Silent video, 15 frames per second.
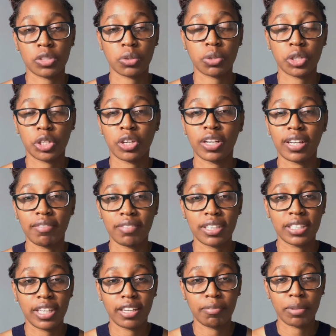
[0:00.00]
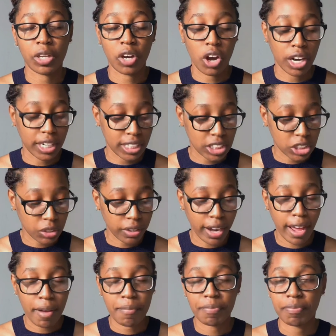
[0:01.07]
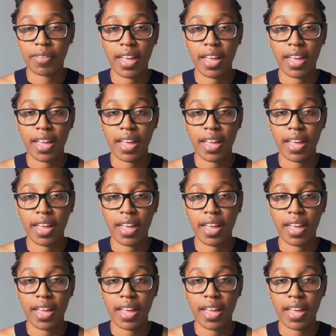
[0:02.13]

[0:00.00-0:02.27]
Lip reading: or you can even DM me on Instagram.